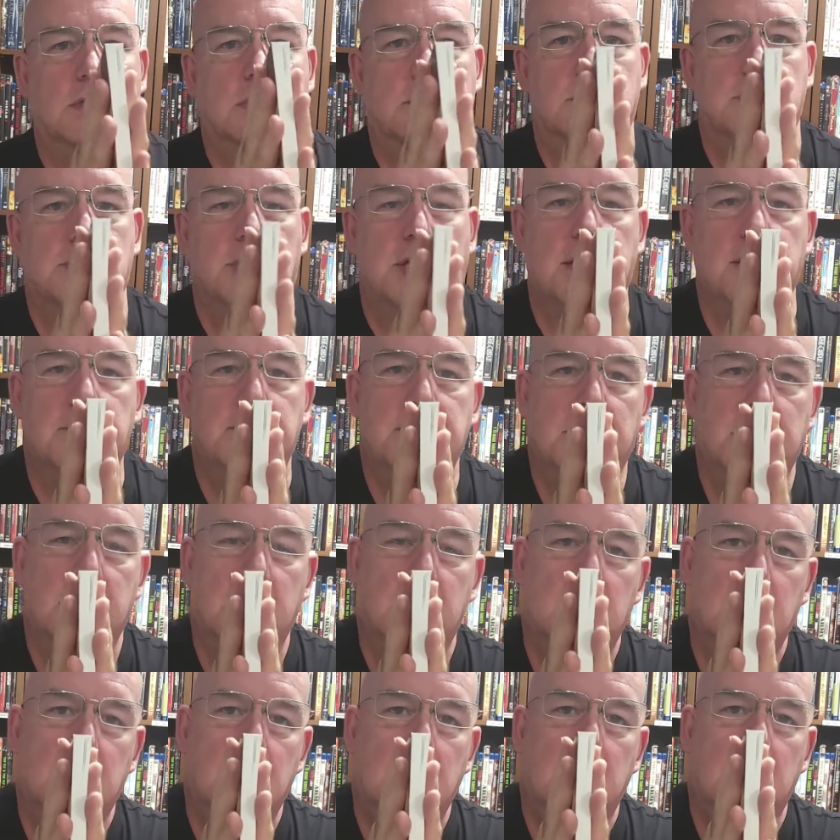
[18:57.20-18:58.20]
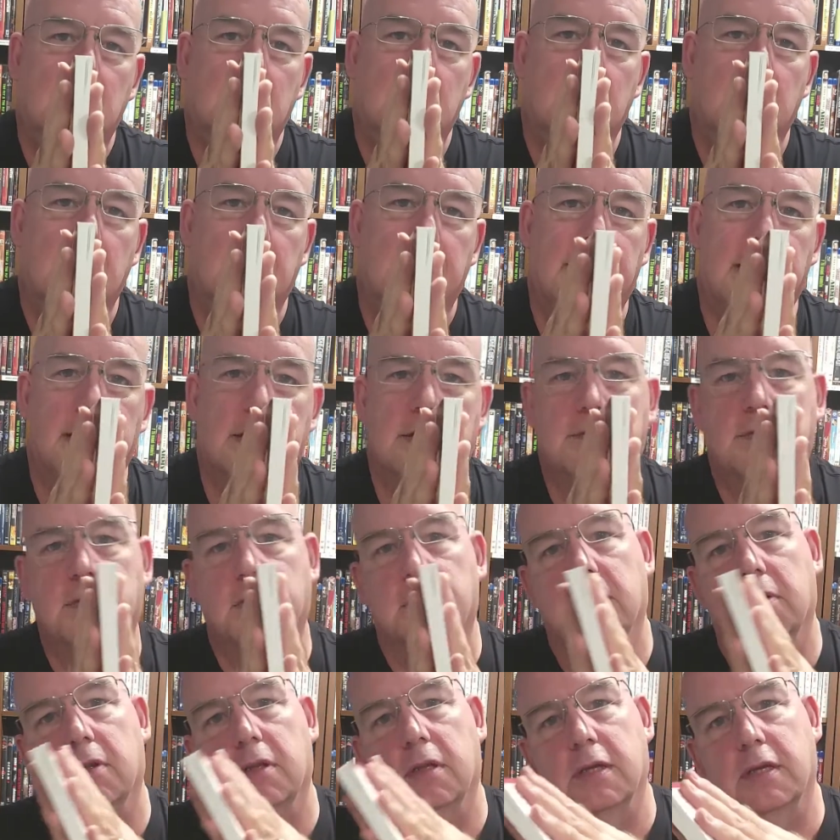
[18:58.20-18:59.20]
its shape. And if
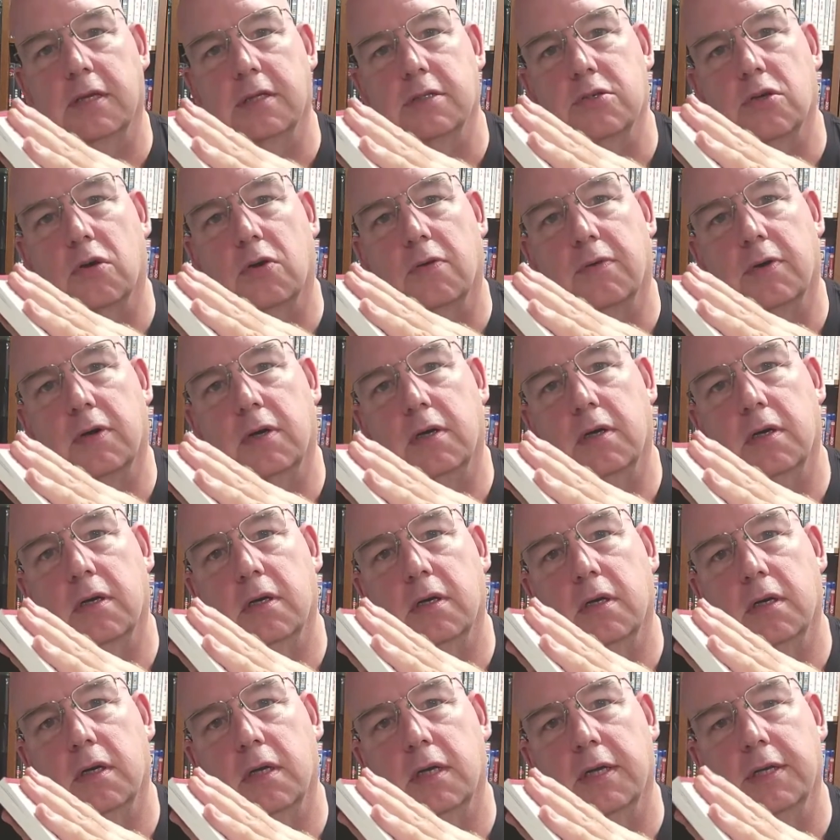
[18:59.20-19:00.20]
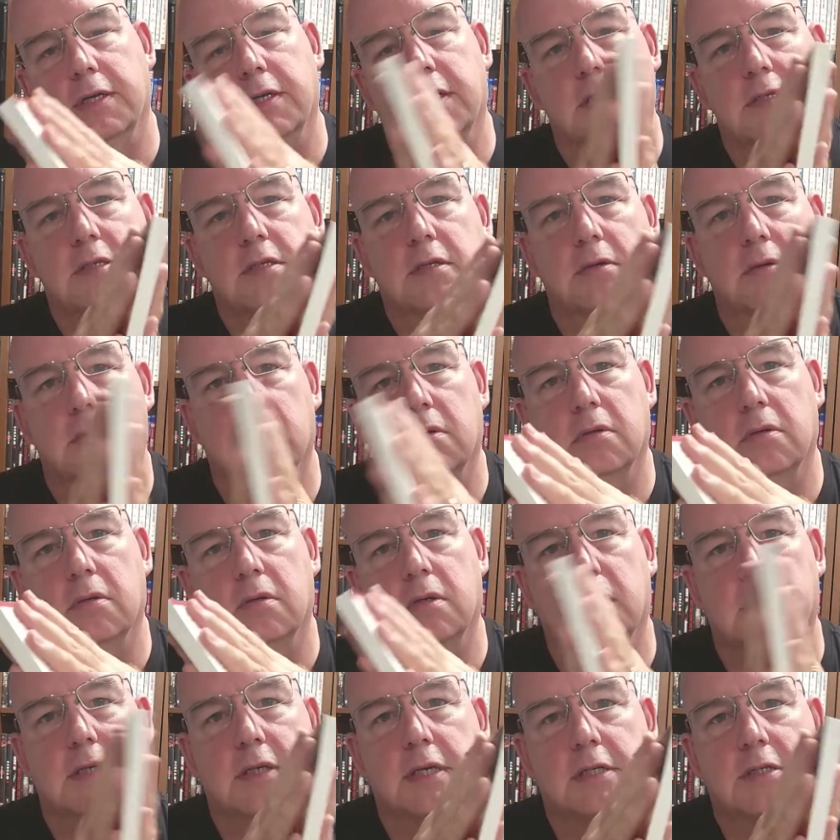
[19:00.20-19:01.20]
it leans over, it doesn't
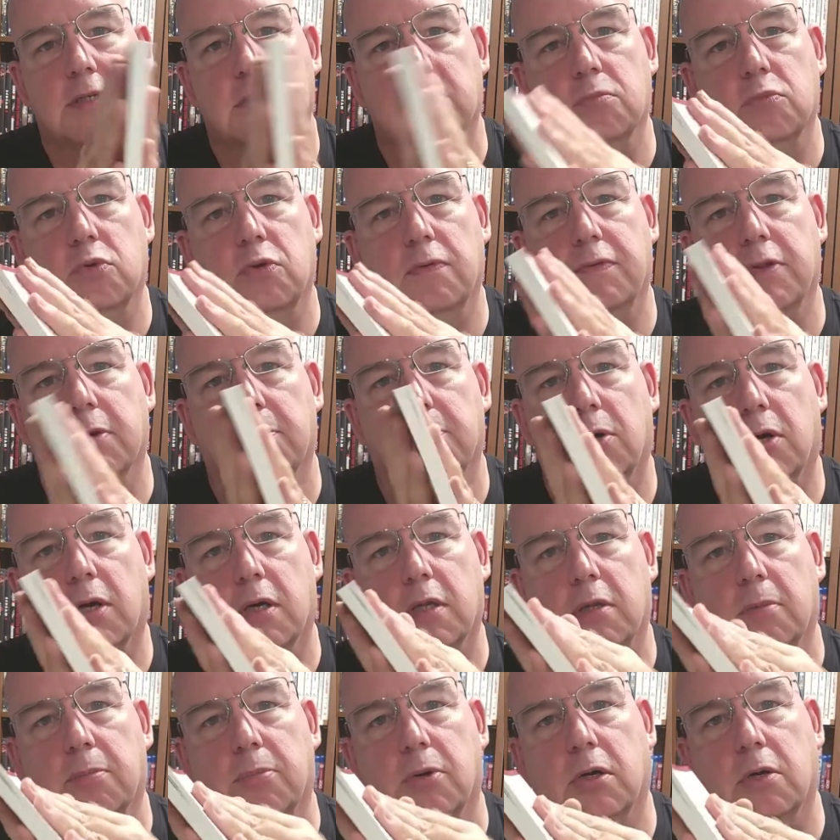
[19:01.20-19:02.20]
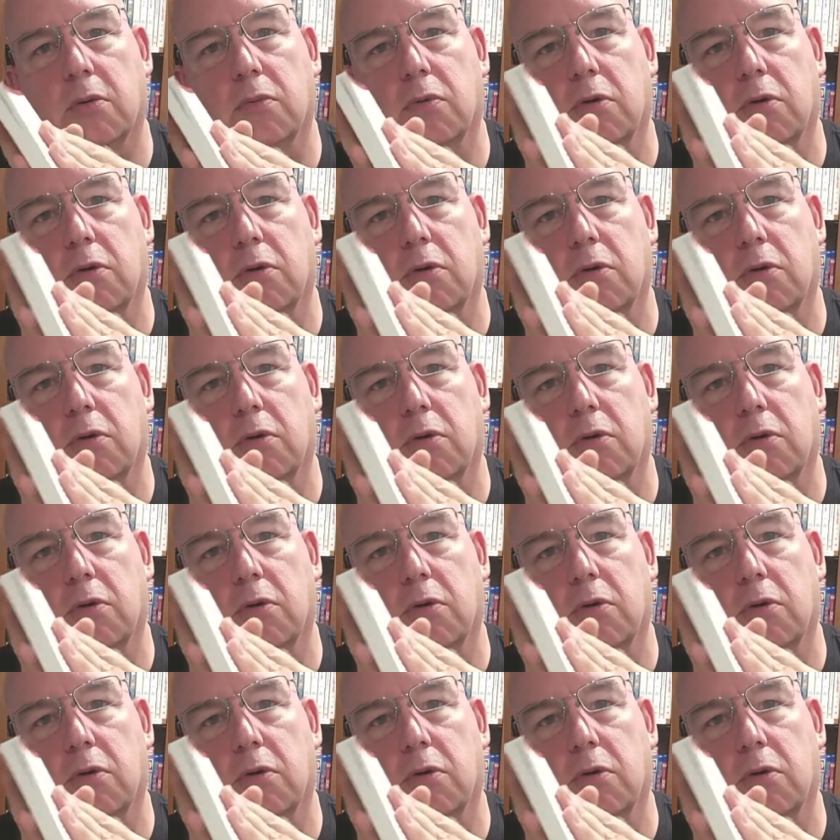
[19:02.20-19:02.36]
move the book. The book